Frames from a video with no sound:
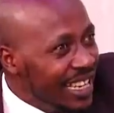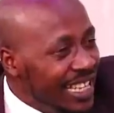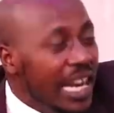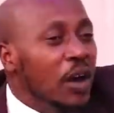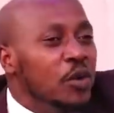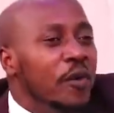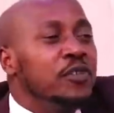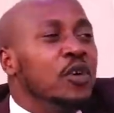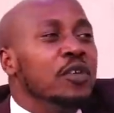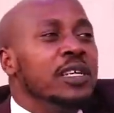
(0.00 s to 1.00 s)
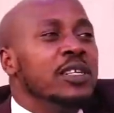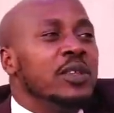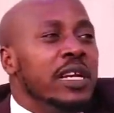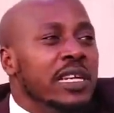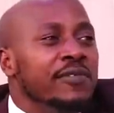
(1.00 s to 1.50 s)
And now you have to go with it
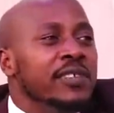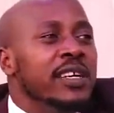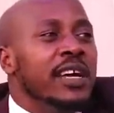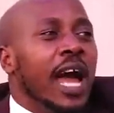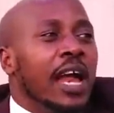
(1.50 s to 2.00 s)
to the lift.